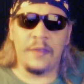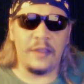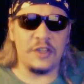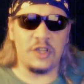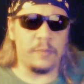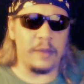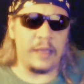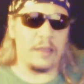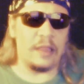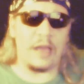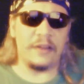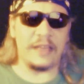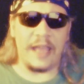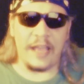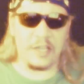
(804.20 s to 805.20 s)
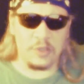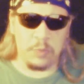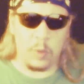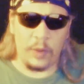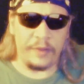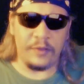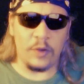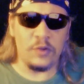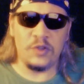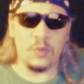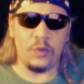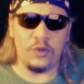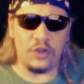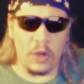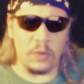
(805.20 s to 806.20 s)
They should be allowed to exploit those who
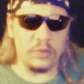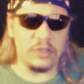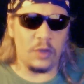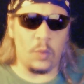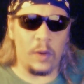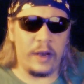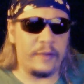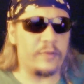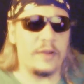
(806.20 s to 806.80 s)
don't to whatever